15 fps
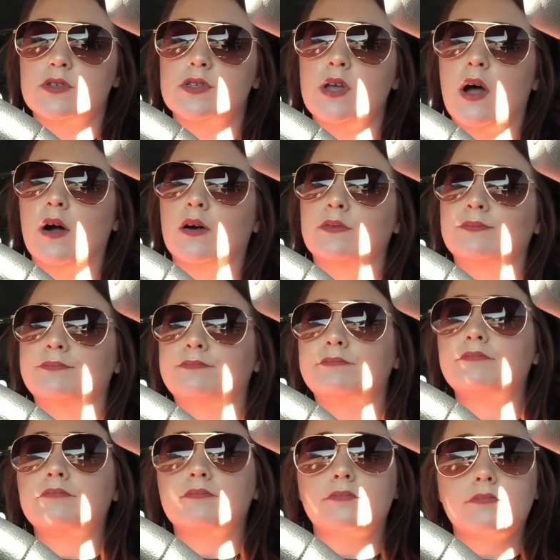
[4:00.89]
So
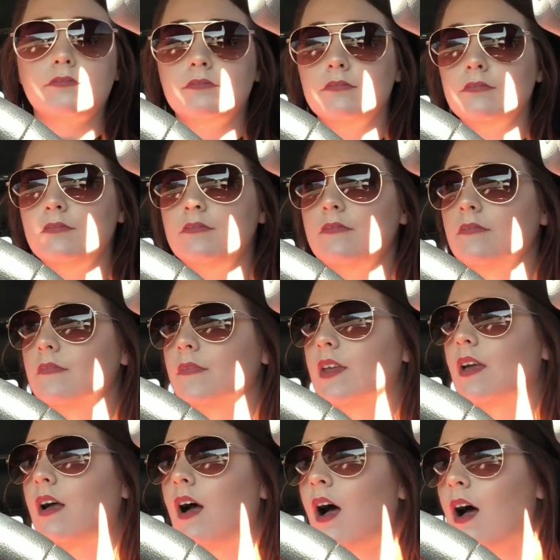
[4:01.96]

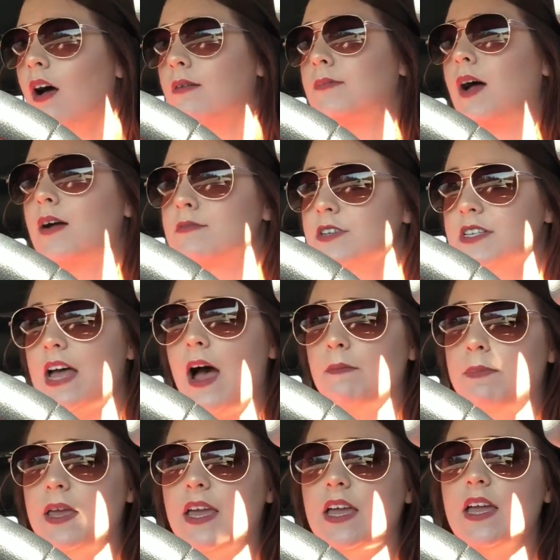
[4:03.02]
I'm just
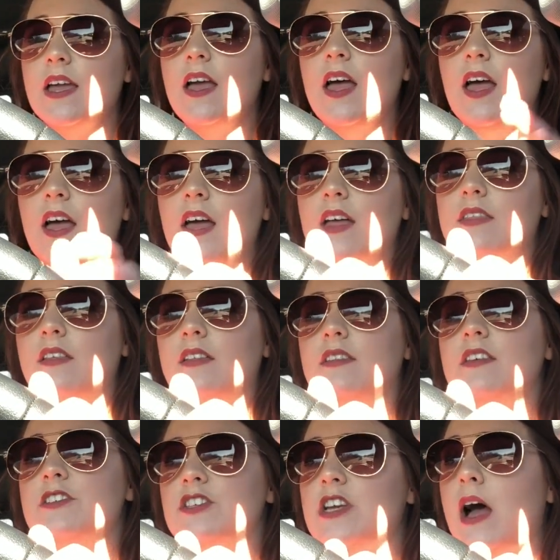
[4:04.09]
happy that
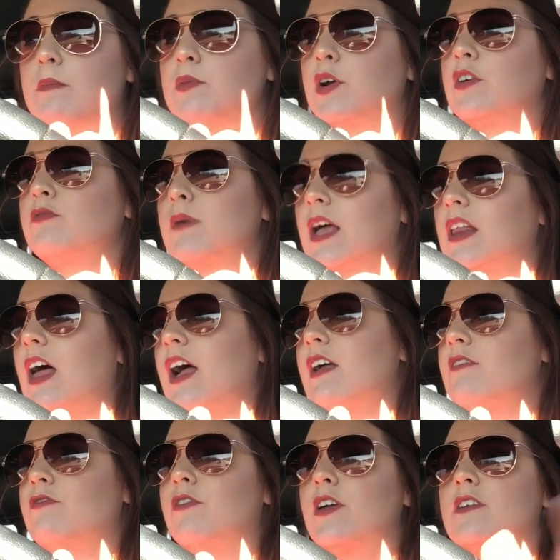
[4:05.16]
this chapter of my
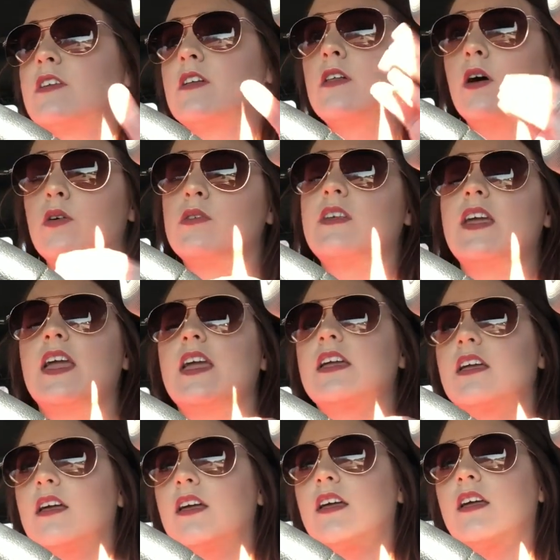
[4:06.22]
life is
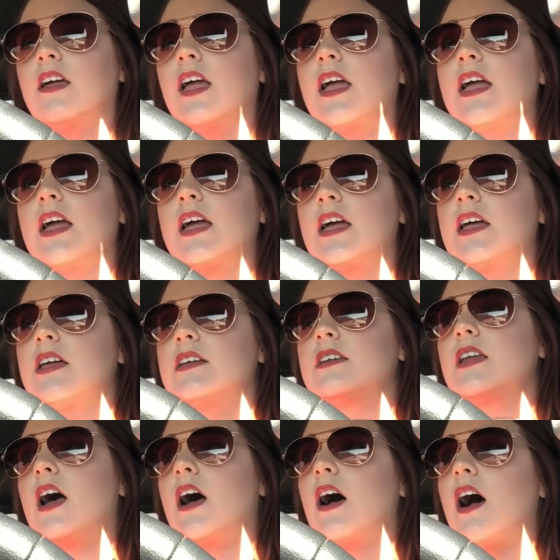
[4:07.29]
closing,
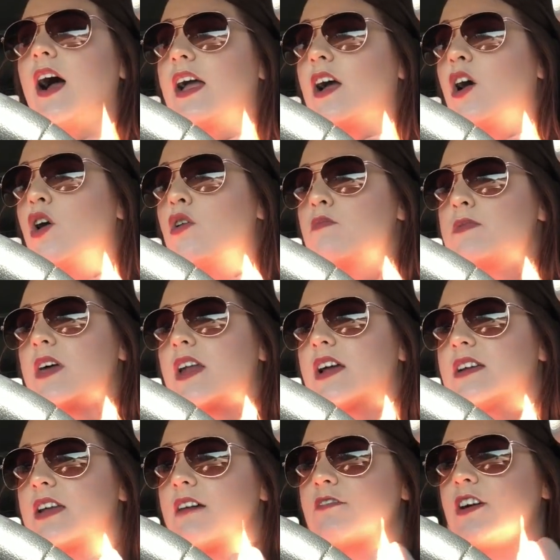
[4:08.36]
and I hope that
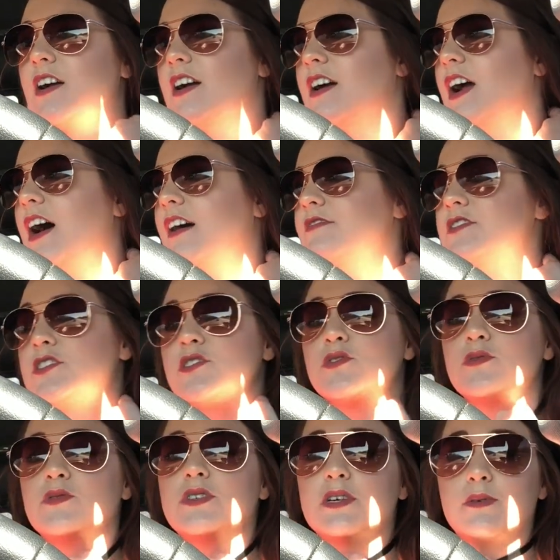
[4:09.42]
I never have
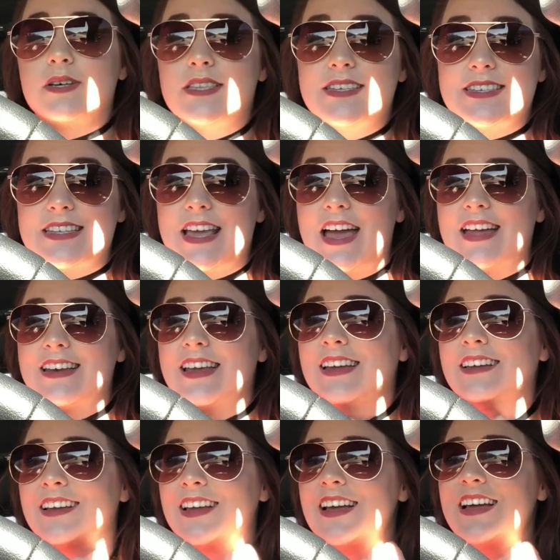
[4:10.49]
to deal with this
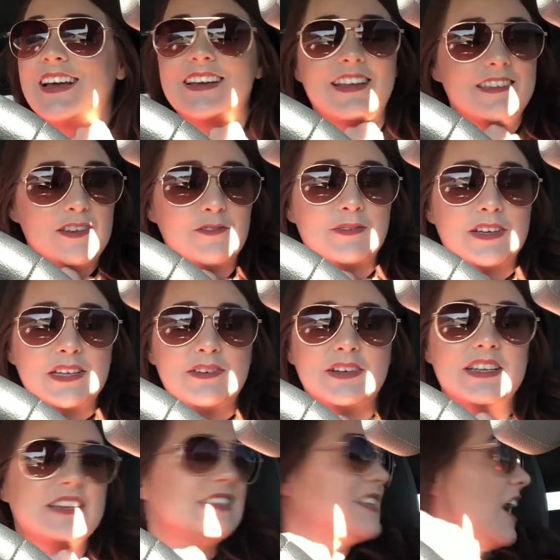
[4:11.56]
again, because it really,
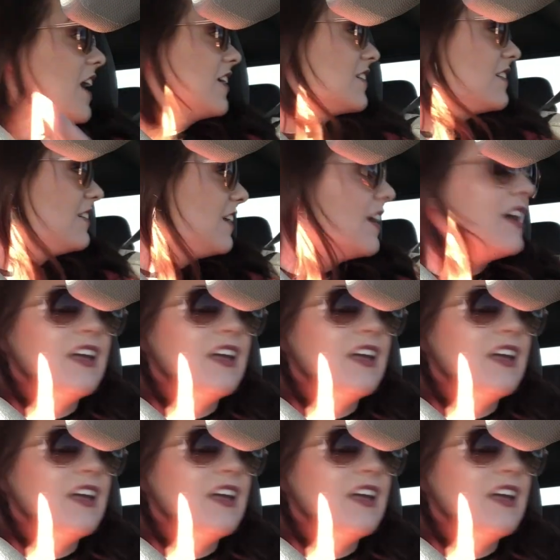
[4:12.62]
really sucked.